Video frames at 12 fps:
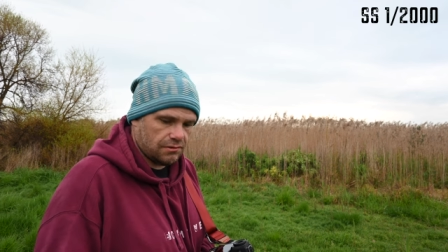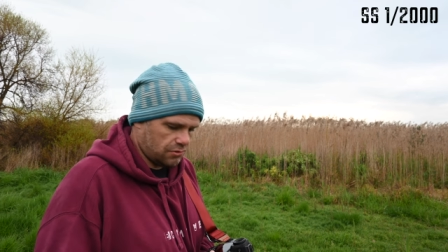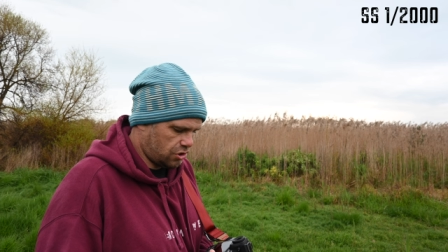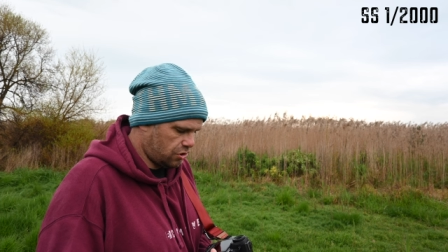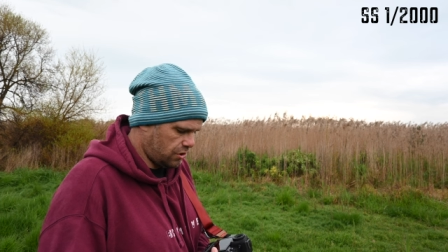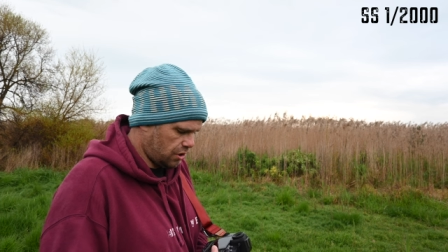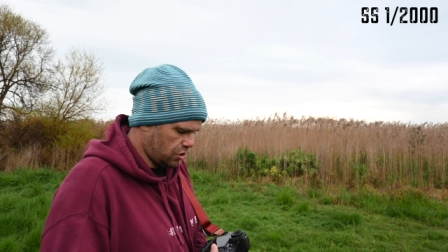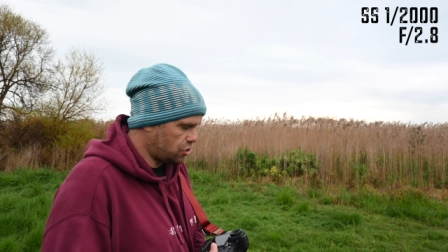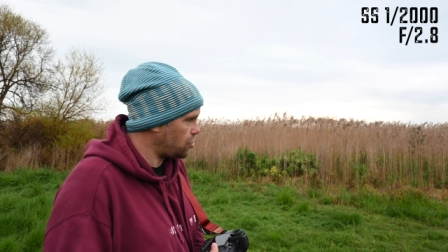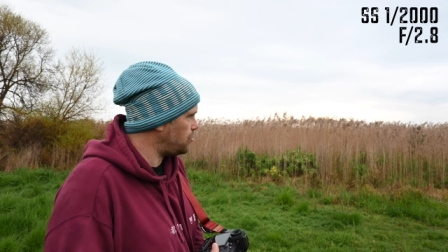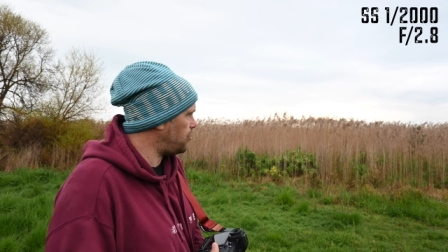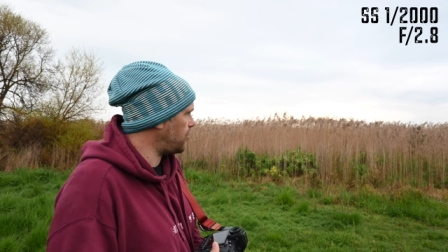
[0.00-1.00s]
I'm shooting at
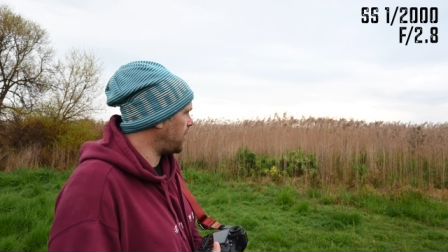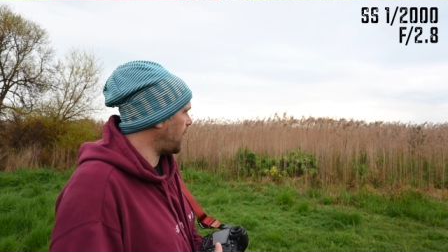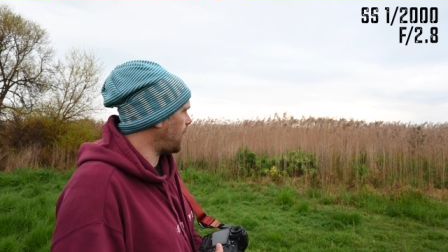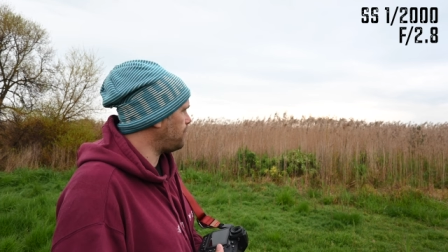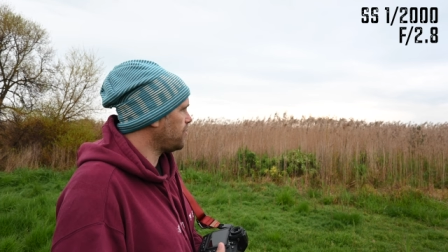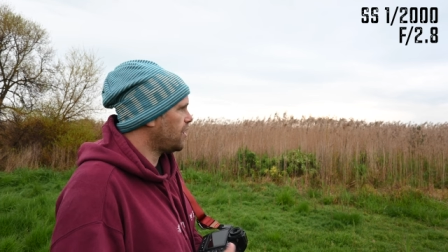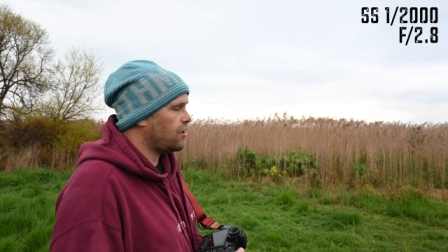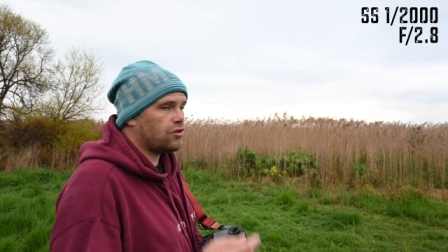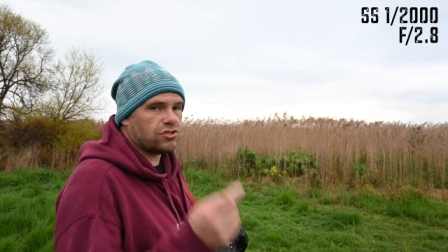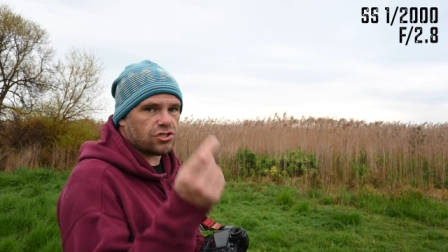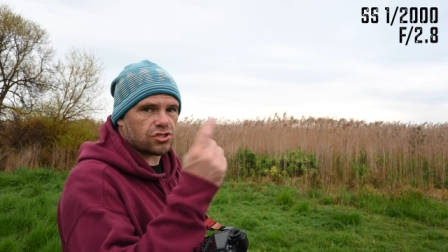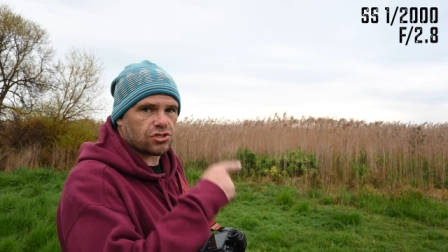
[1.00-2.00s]
2.8
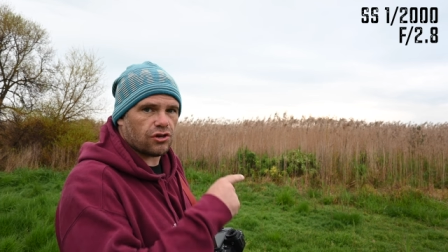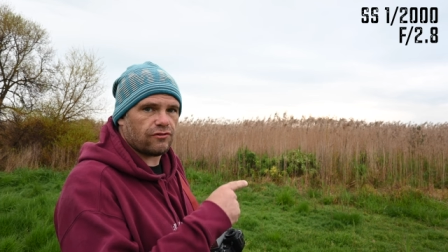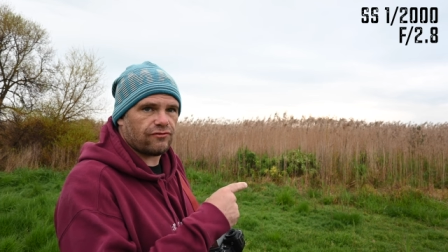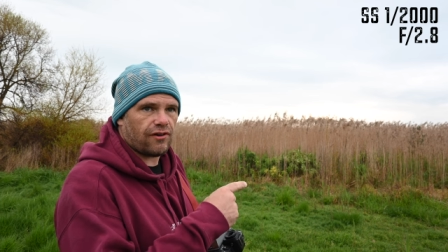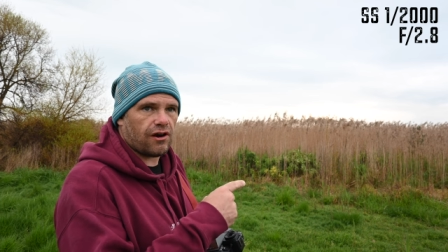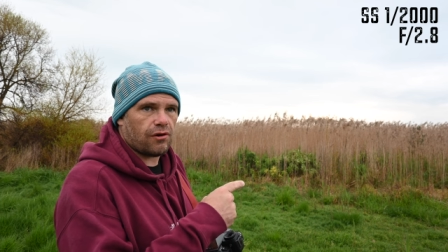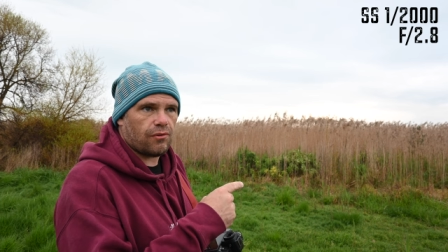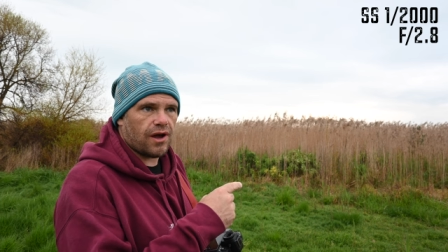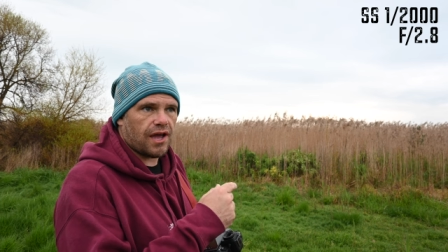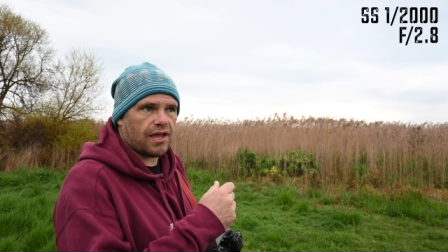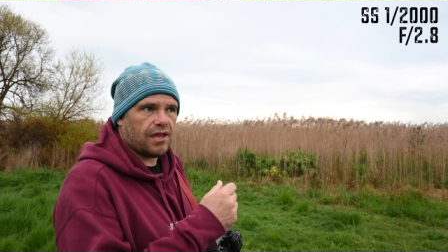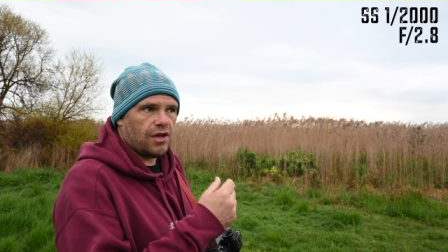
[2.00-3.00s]
because it's so far
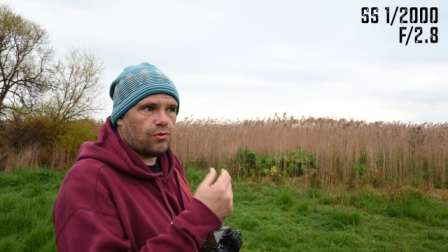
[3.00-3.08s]
away.